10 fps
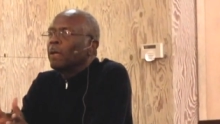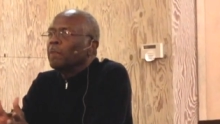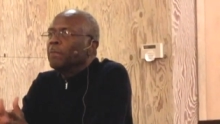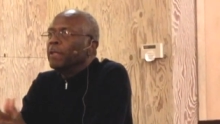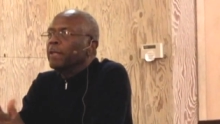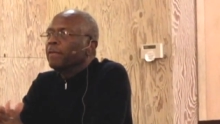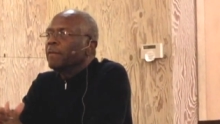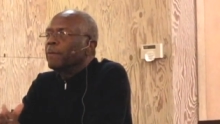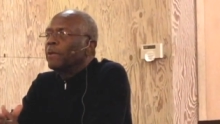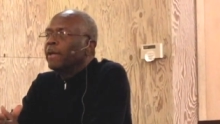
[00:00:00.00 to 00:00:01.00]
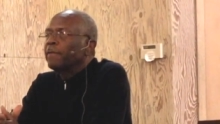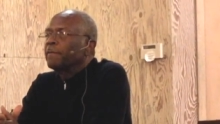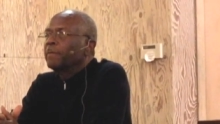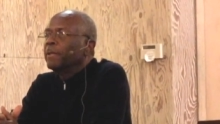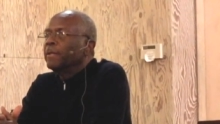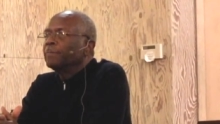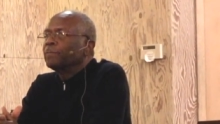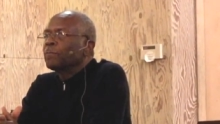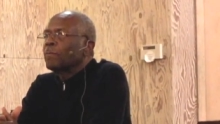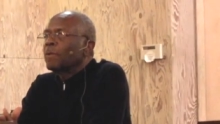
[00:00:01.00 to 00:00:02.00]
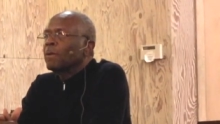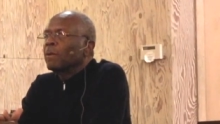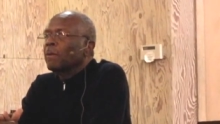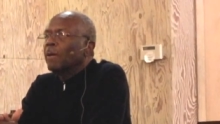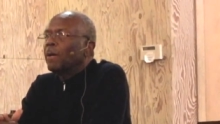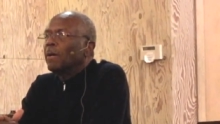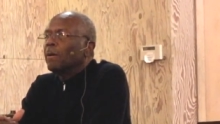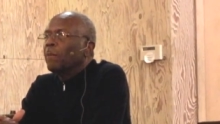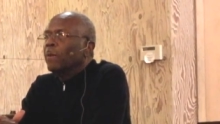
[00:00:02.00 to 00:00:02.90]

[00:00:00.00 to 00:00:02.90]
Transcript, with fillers: and many of them will have to be uh,